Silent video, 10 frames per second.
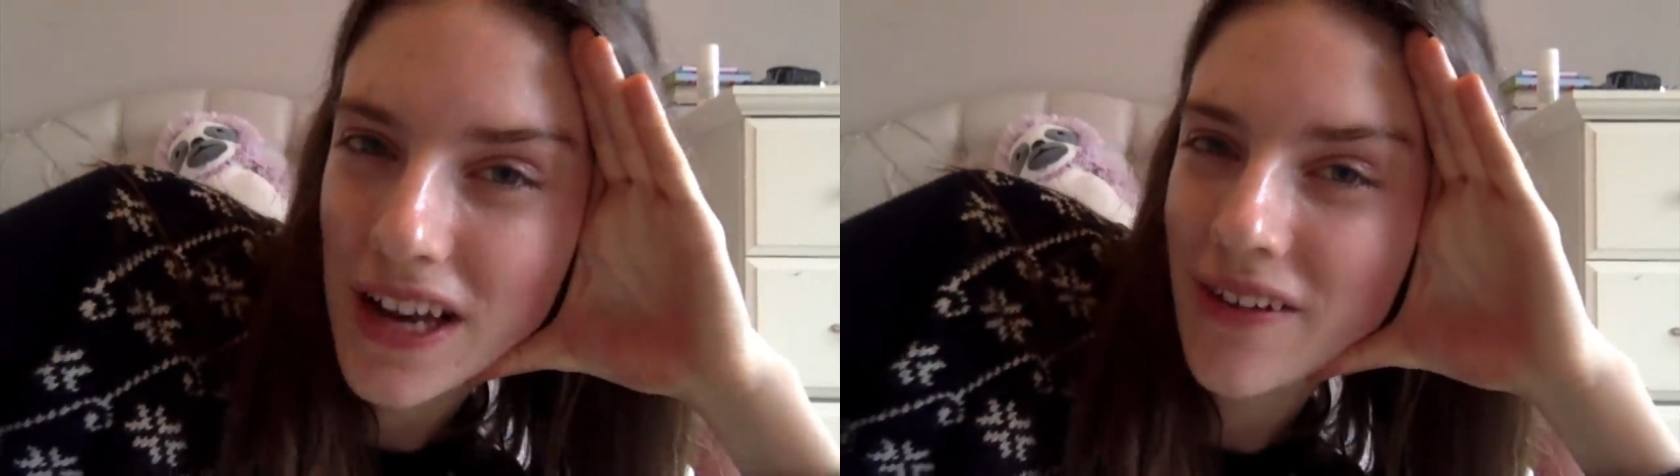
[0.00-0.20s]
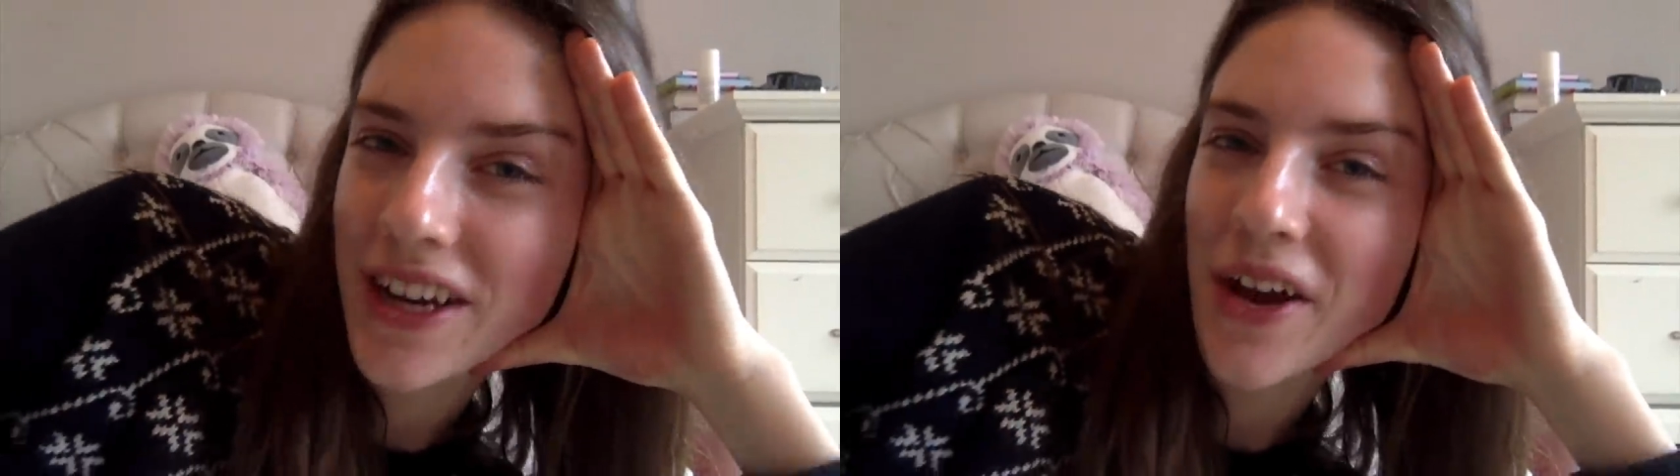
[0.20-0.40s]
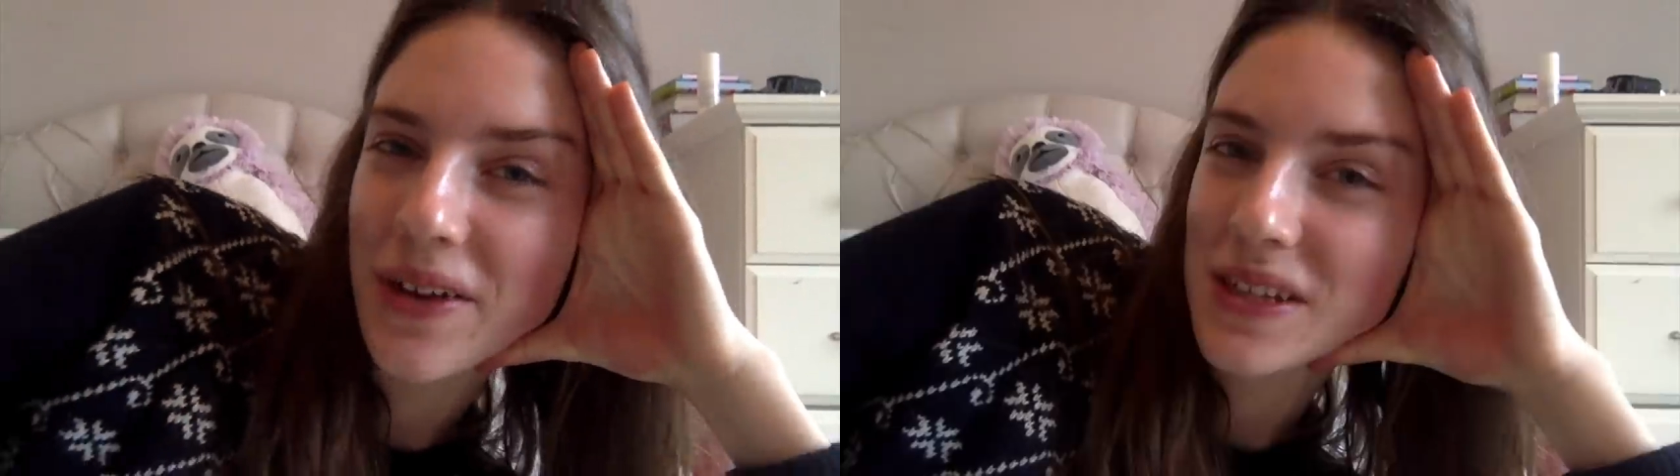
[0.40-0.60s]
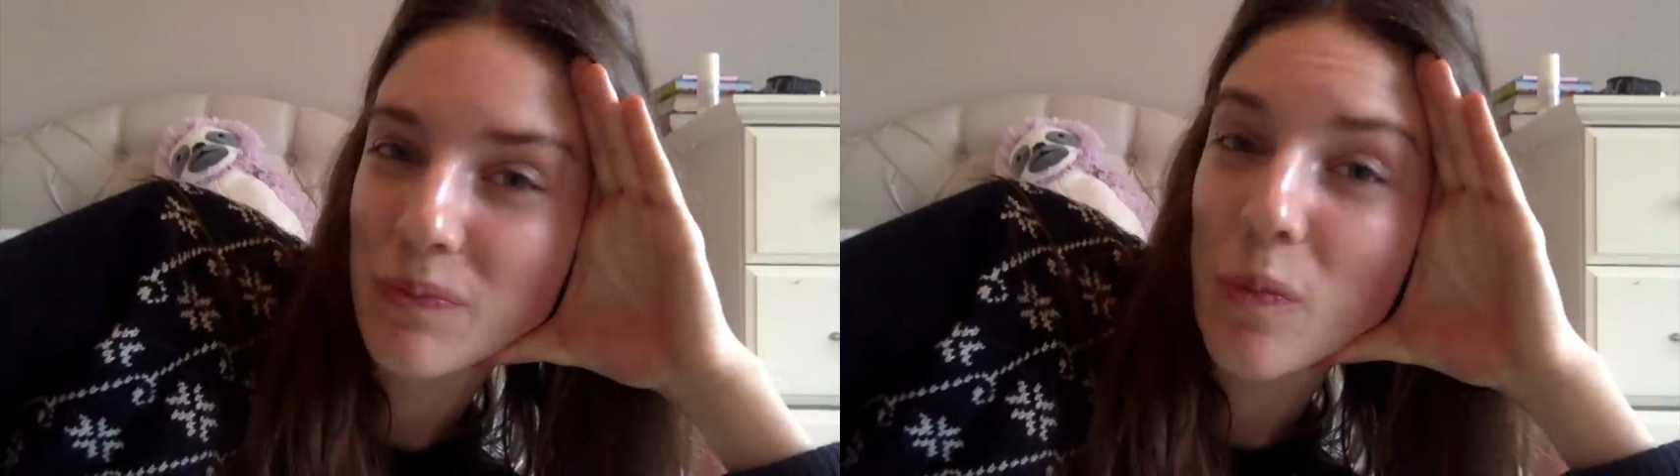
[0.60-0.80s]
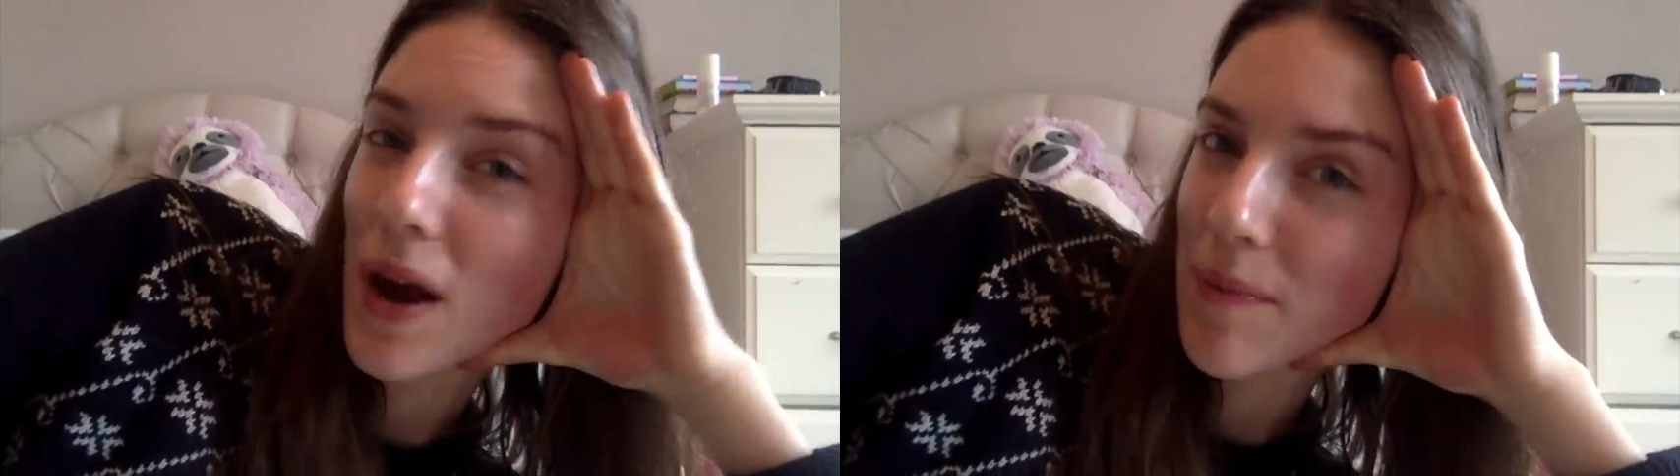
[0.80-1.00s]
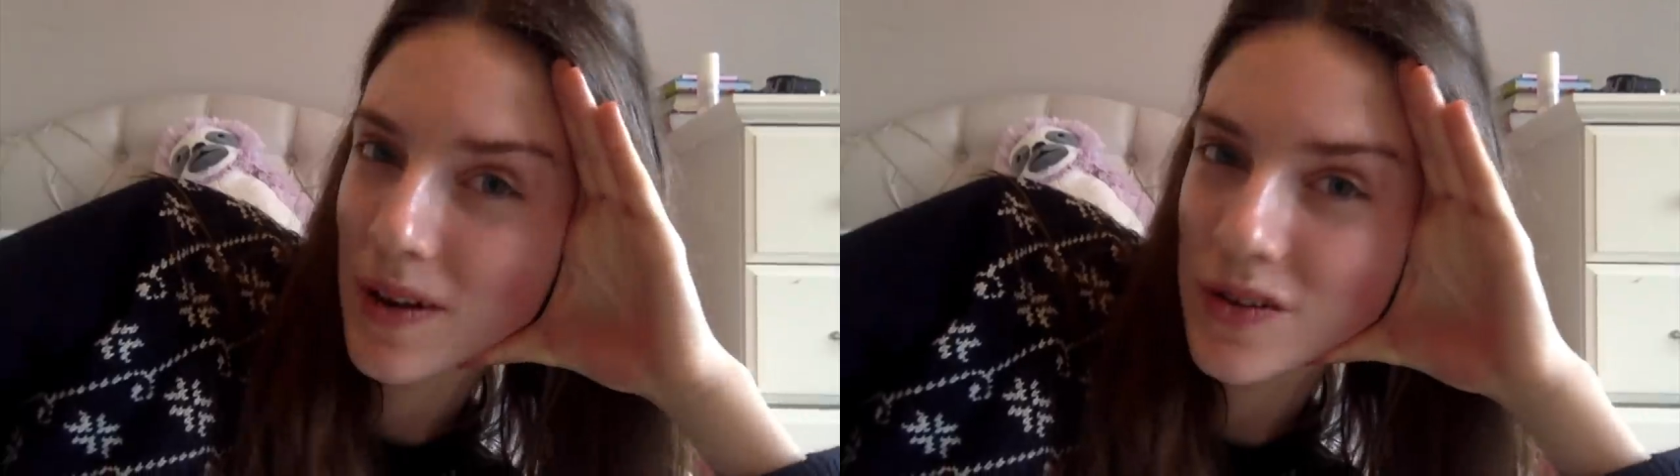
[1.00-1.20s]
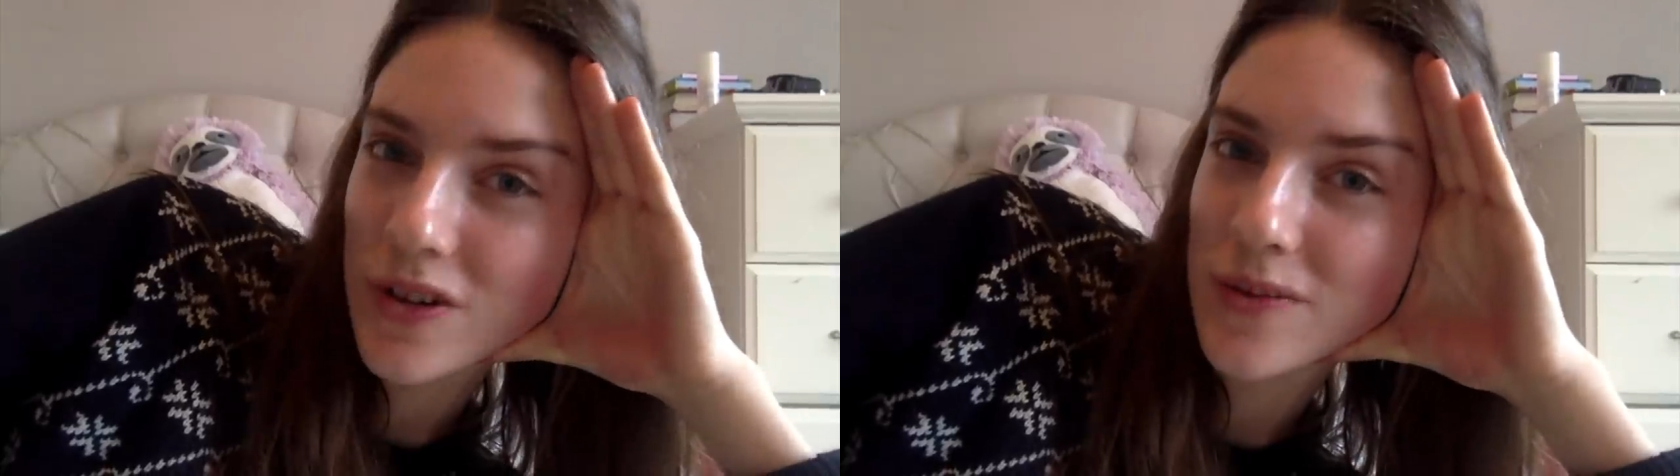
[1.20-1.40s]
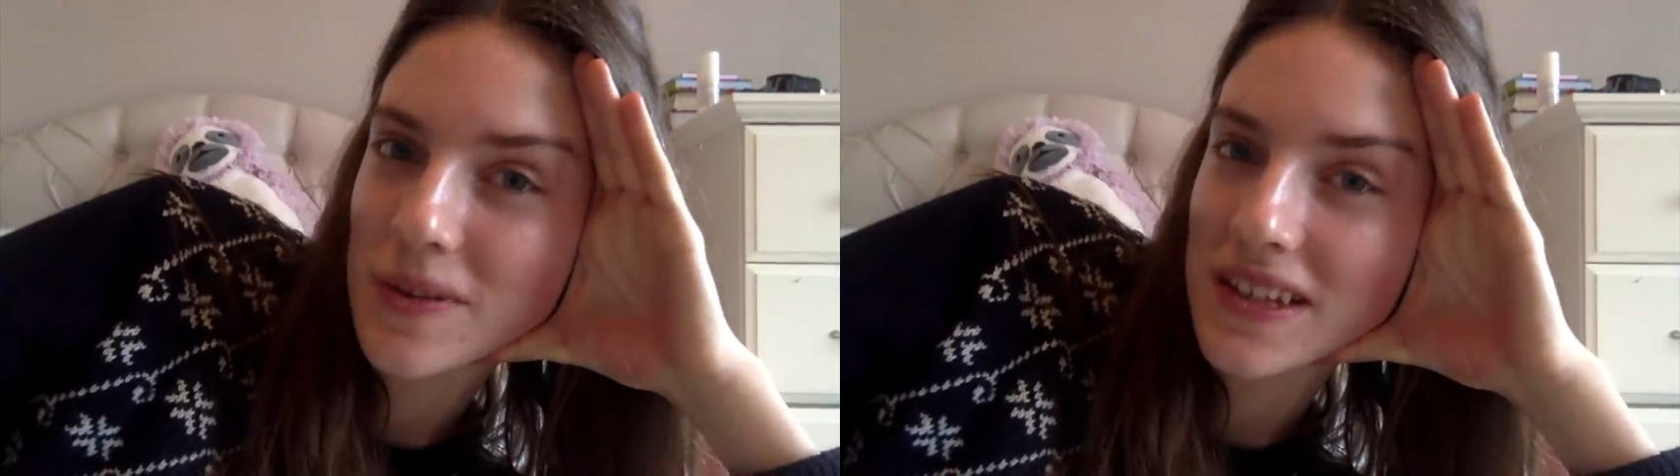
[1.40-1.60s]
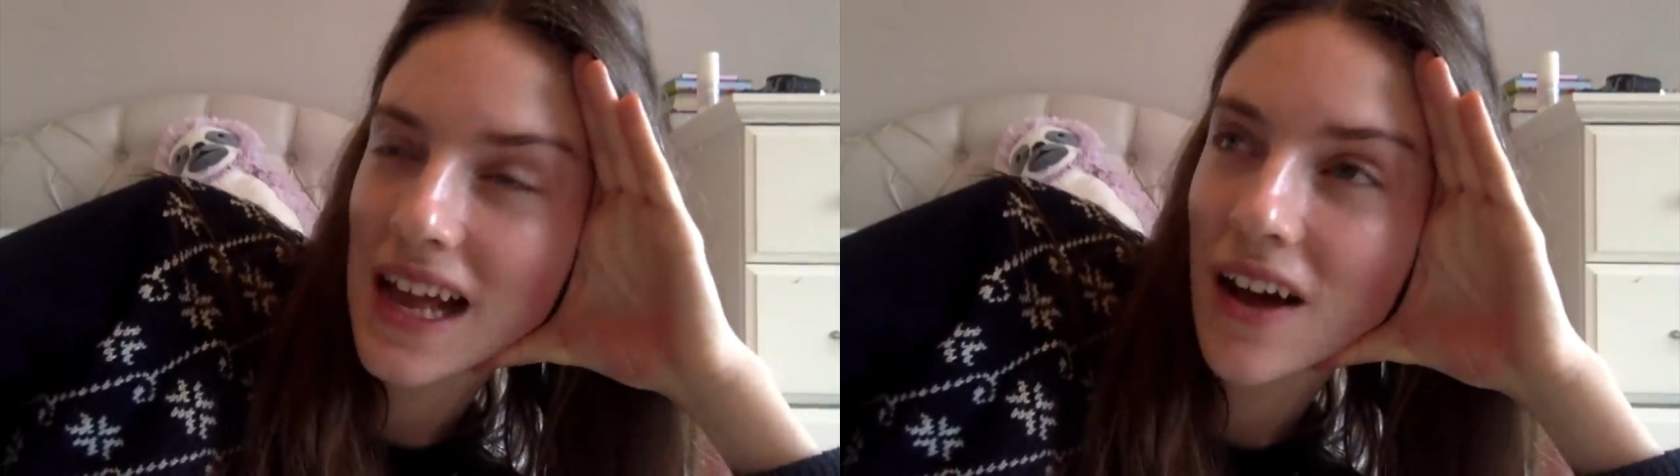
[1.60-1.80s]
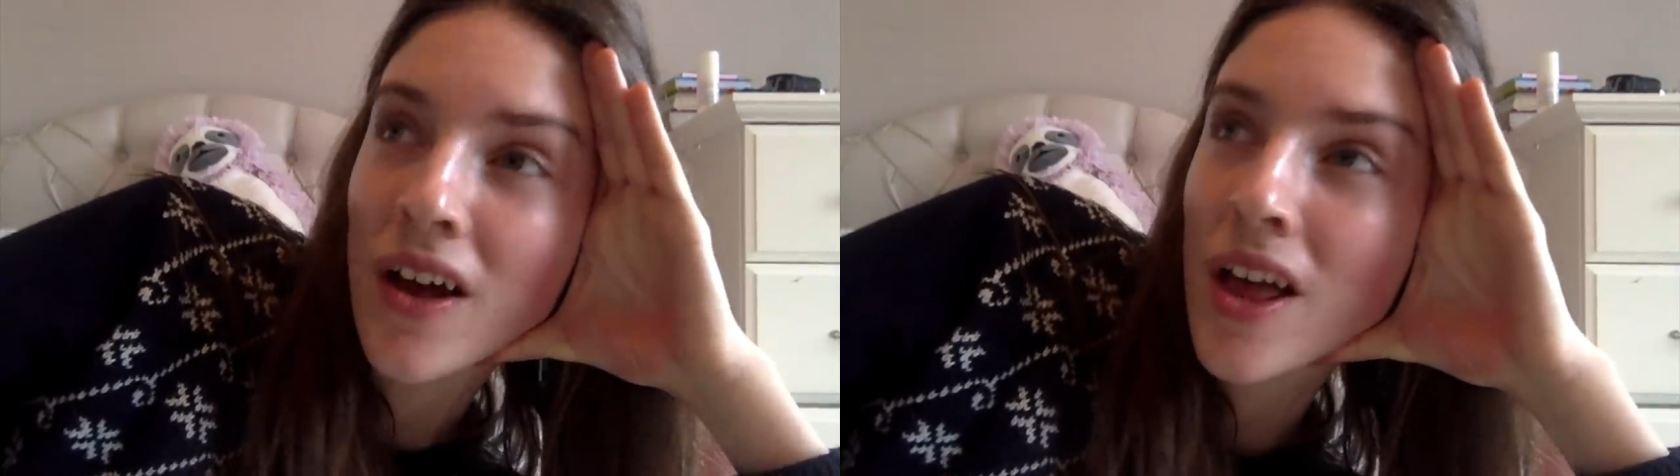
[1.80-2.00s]
Now, I know it's way past Christmas
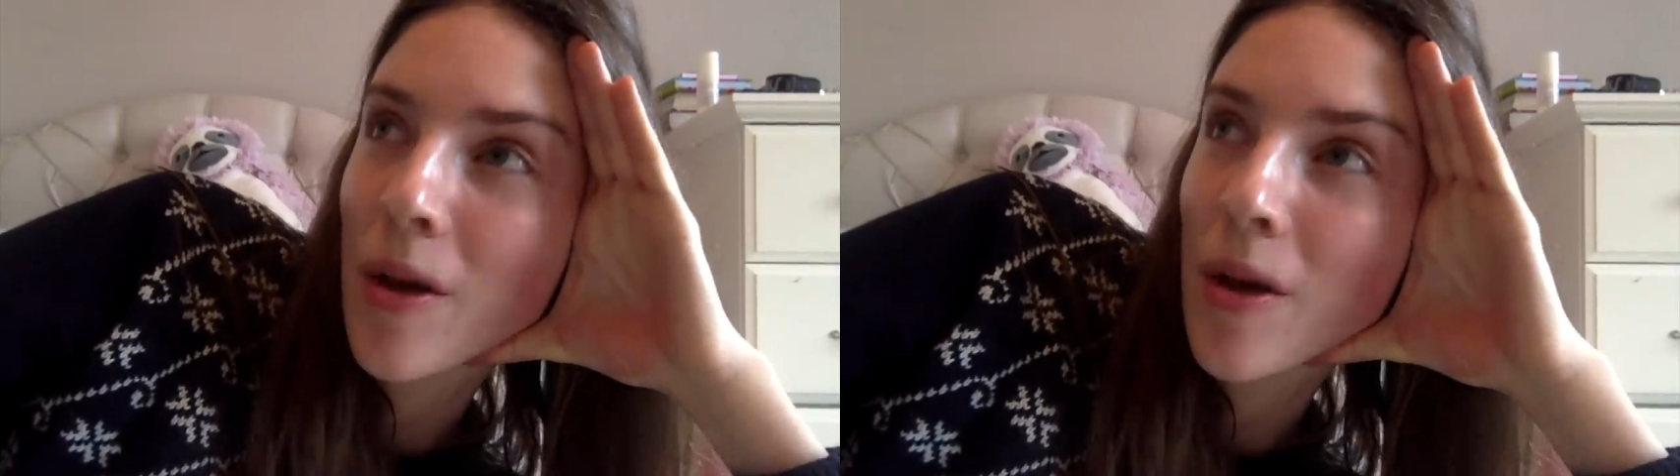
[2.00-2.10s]
now,